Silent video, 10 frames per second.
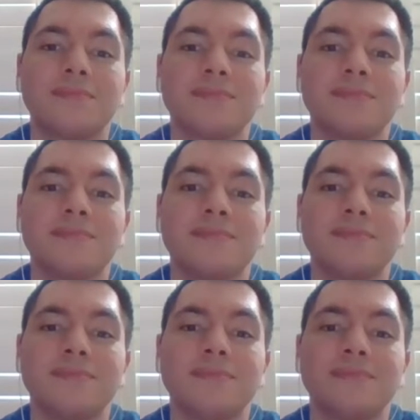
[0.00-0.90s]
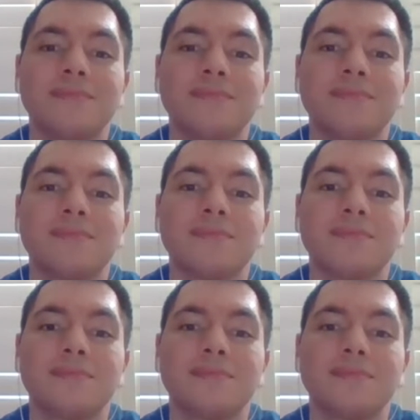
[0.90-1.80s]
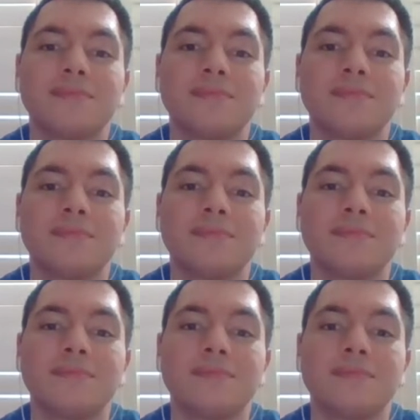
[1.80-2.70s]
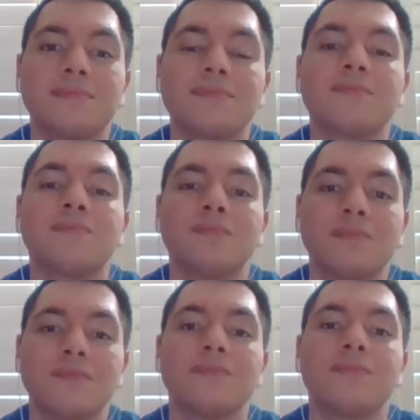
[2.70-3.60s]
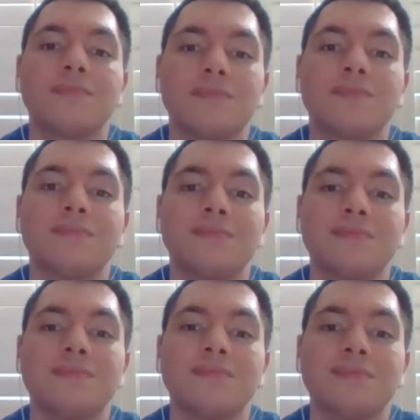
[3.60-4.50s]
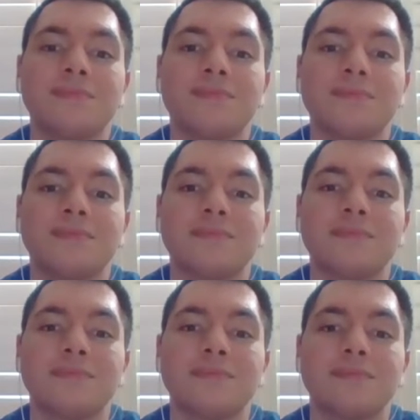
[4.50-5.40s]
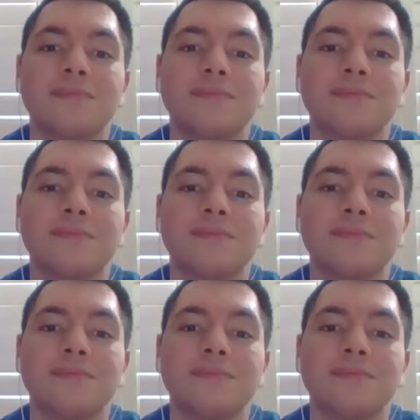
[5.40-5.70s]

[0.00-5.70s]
The person shown says nothing.